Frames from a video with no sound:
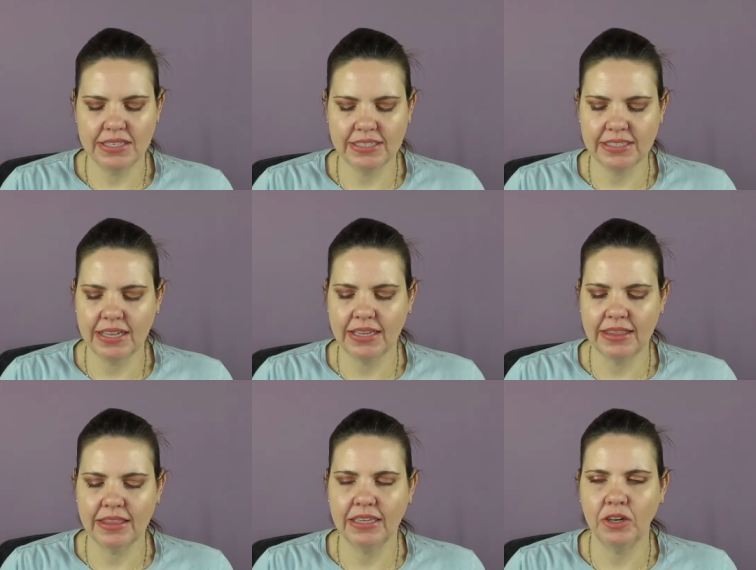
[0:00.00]
and it's not
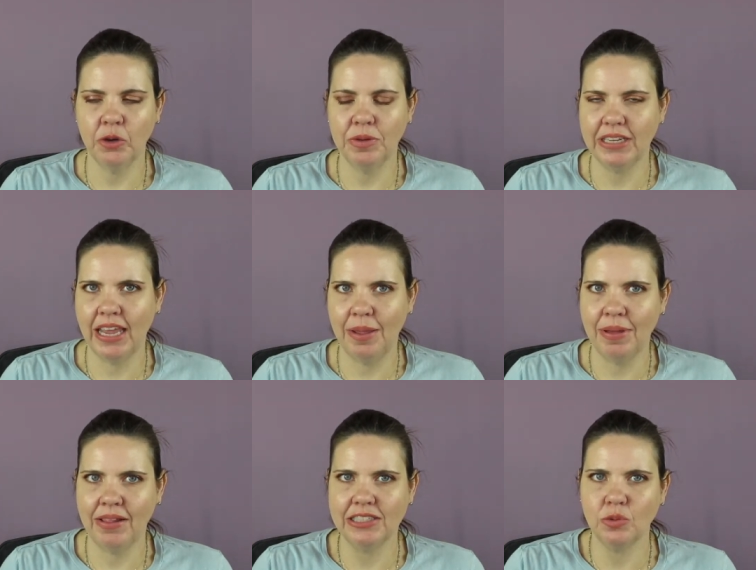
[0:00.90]
like the Urban Decay
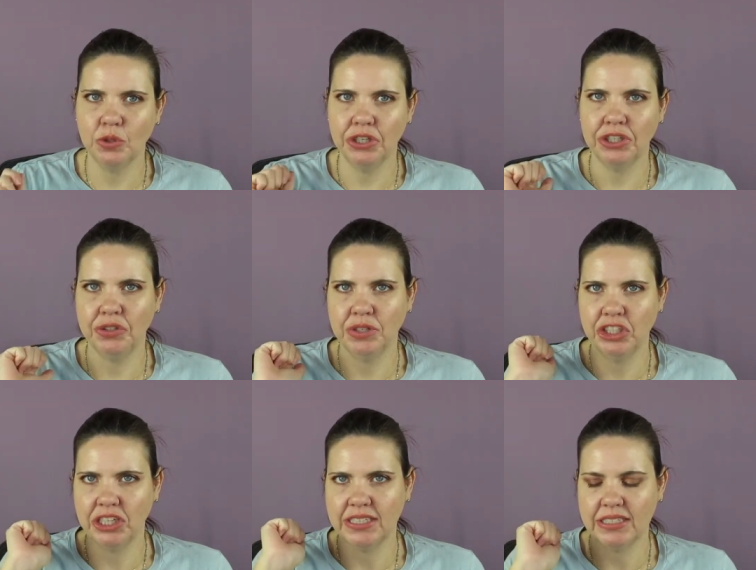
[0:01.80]
palettes where you can
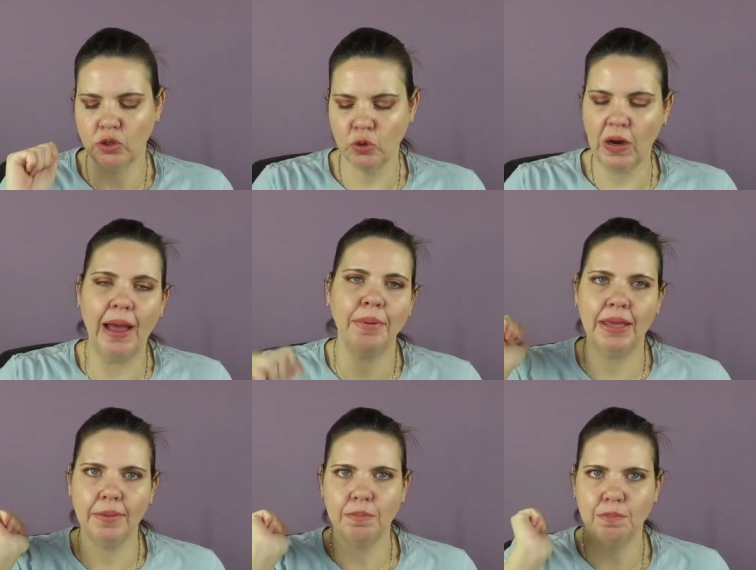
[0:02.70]
just grab
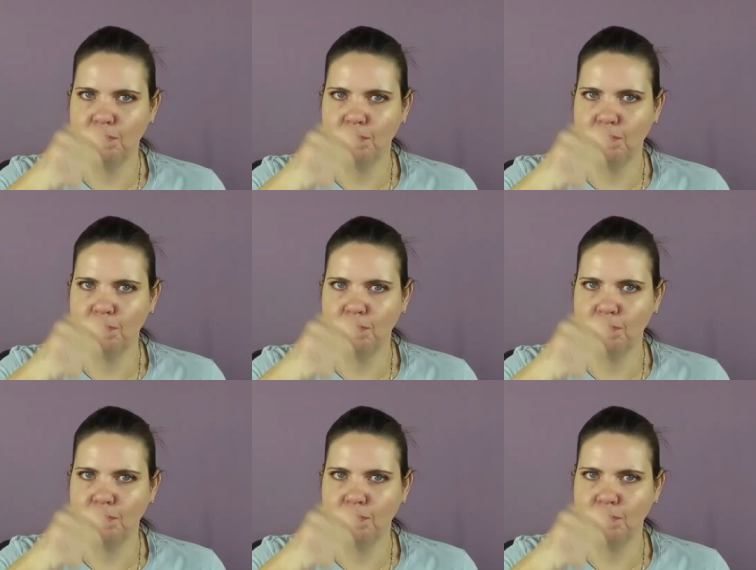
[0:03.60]
it,